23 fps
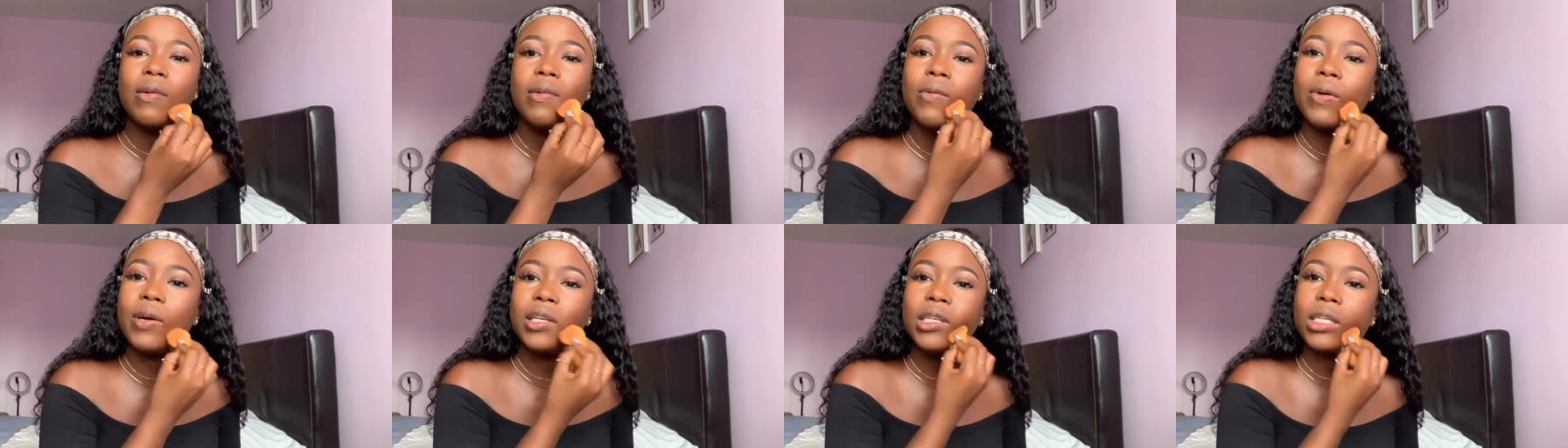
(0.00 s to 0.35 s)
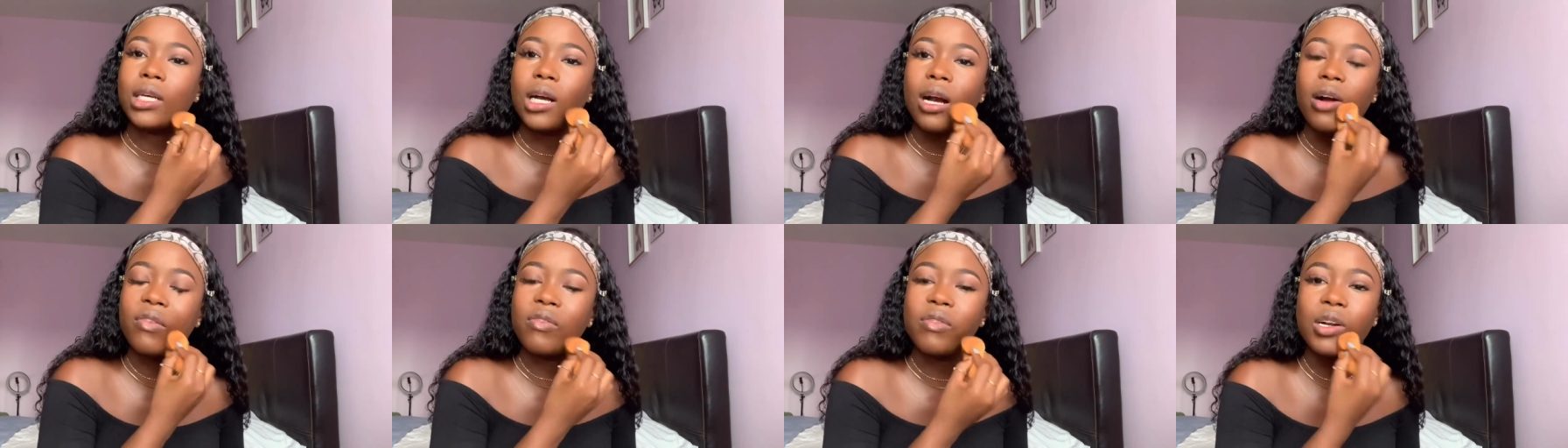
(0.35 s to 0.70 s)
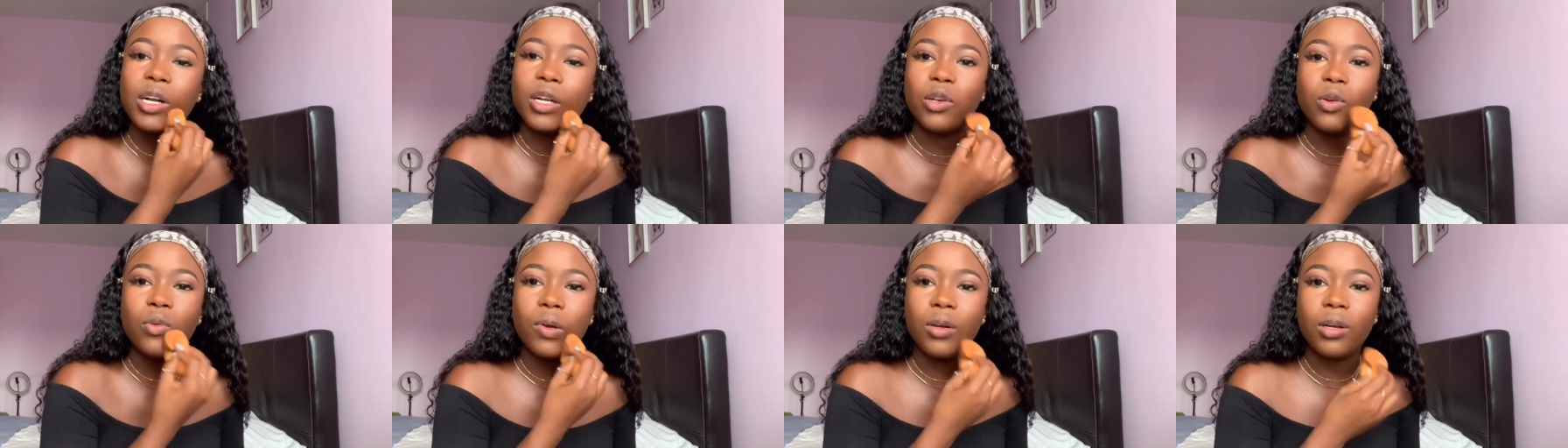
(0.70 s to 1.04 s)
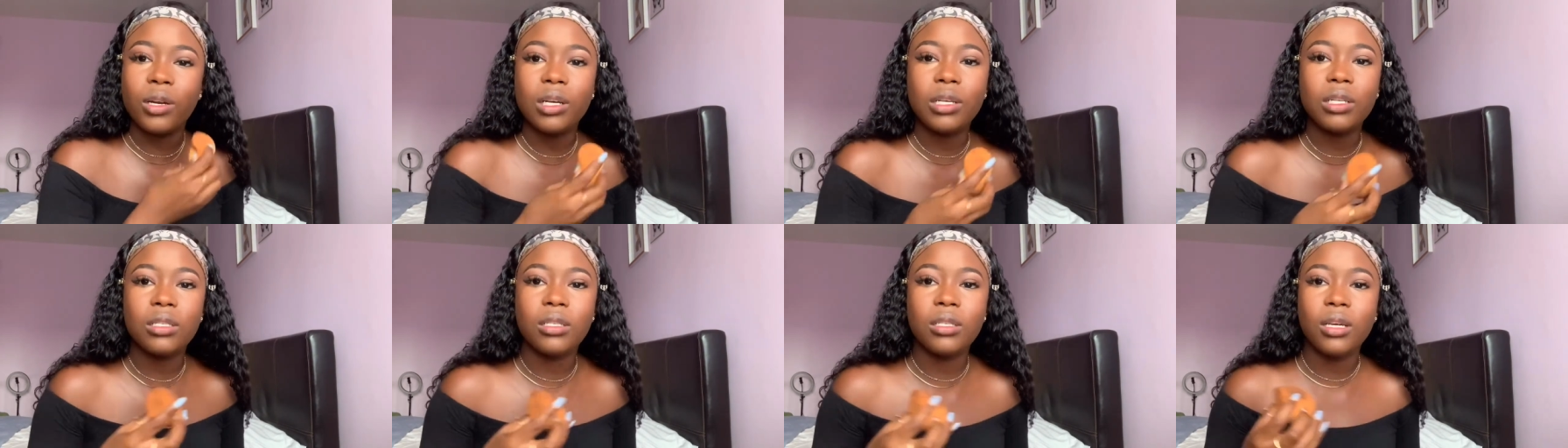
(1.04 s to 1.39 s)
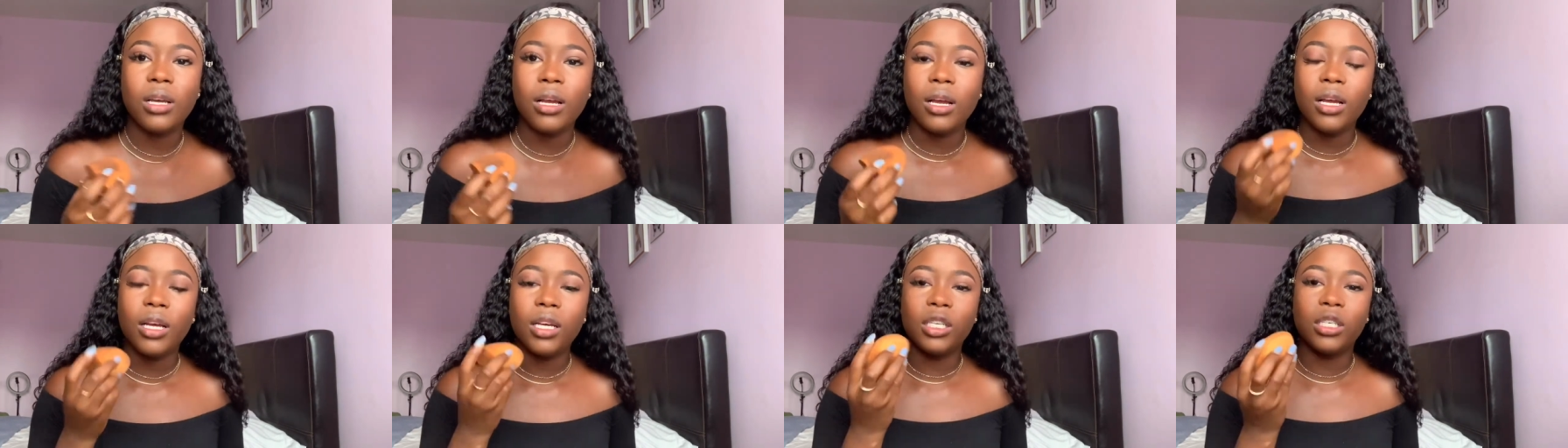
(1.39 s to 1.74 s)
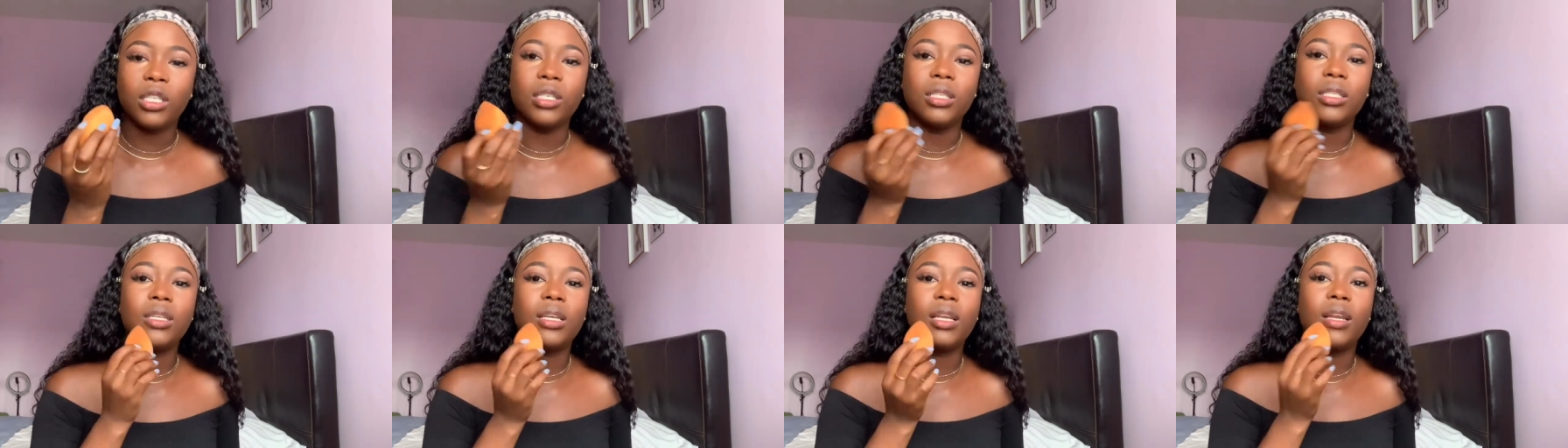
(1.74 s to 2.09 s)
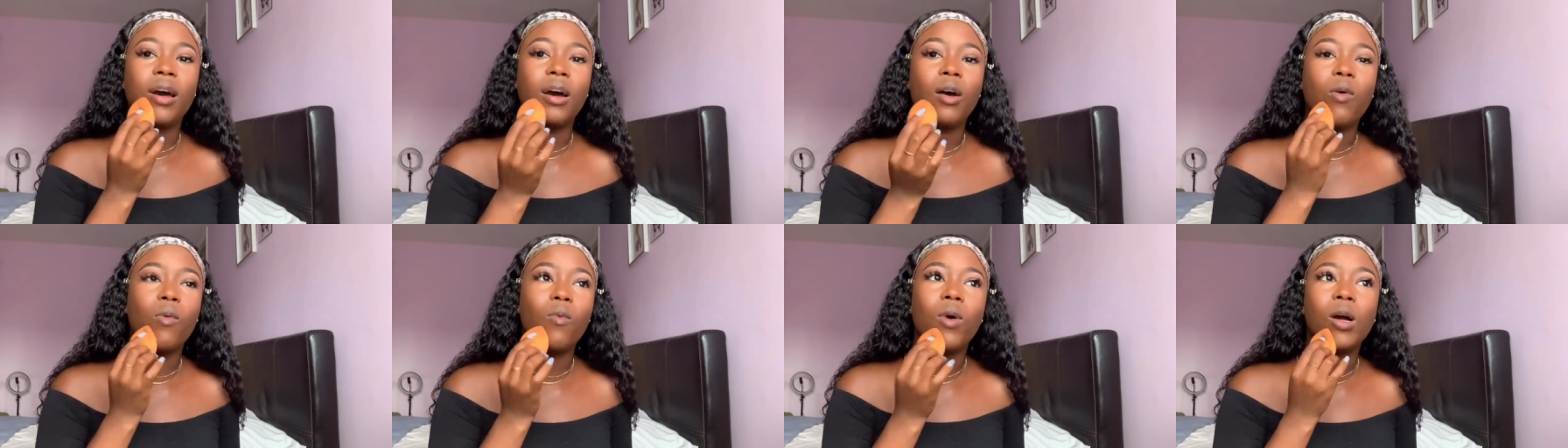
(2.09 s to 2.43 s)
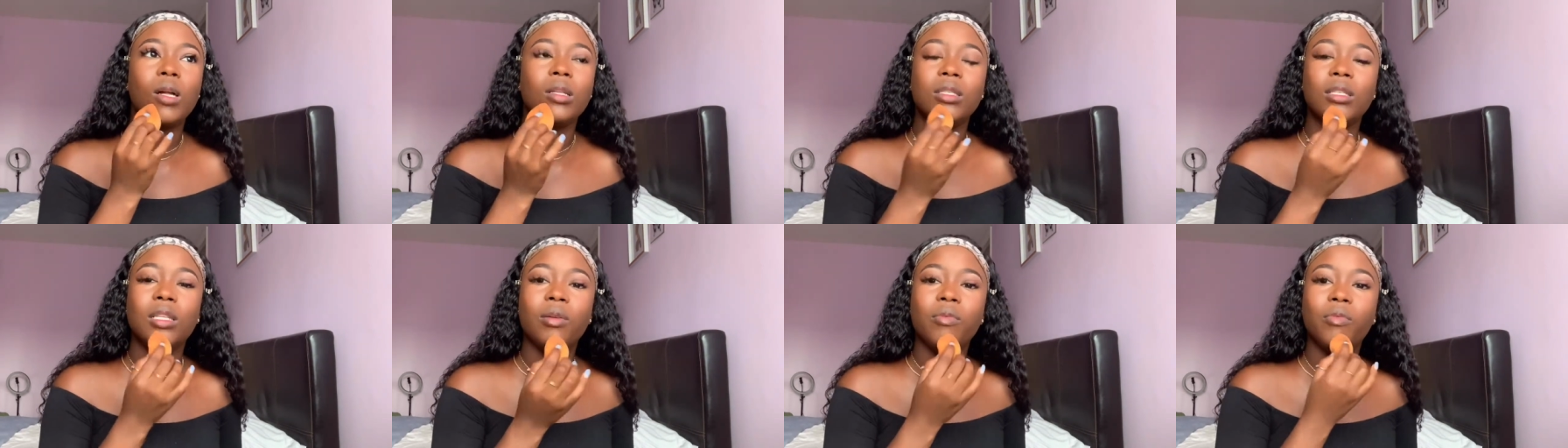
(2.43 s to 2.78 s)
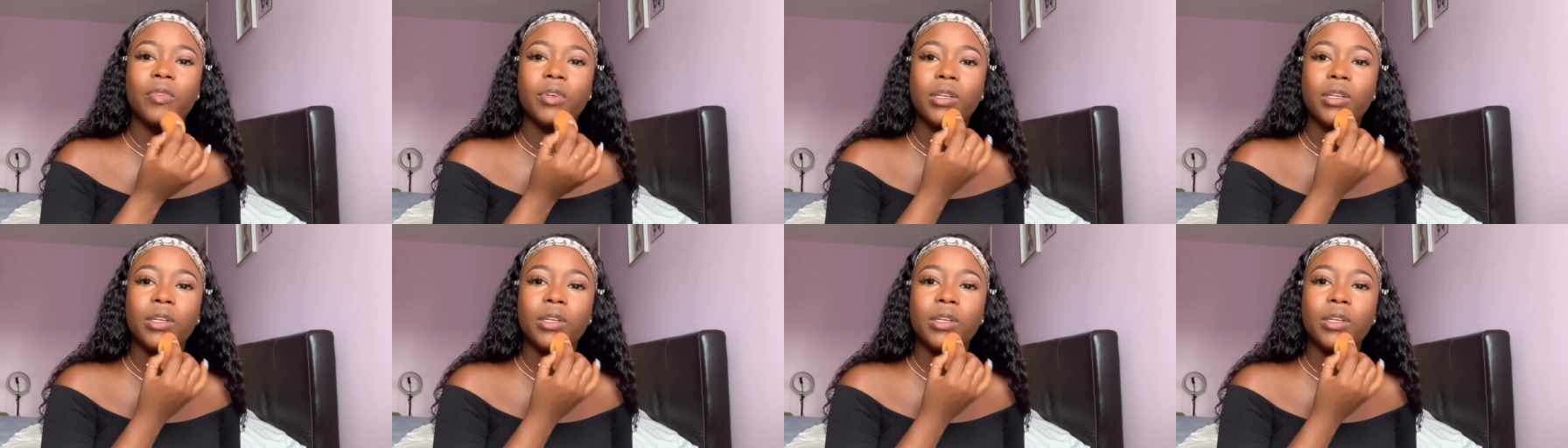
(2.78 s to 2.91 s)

when she have her donors, she said that once them